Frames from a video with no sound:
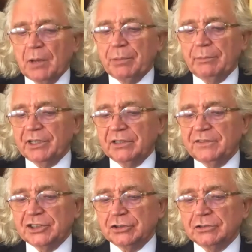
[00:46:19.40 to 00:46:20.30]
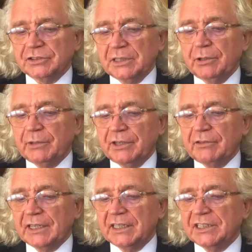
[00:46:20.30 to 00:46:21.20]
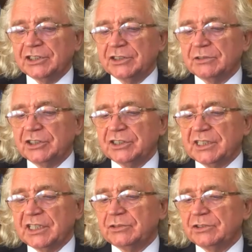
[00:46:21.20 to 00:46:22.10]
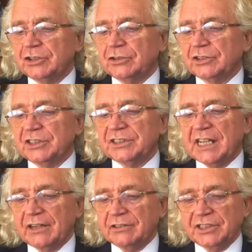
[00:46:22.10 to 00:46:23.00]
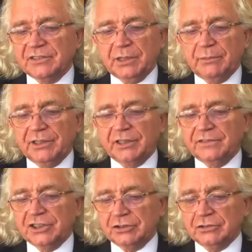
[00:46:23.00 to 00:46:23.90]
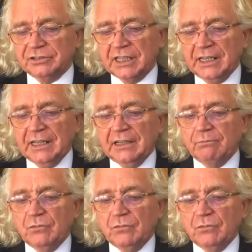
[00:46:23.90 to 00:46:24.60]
Public officials implement regulations which are designed to ensure the integrity of public officials.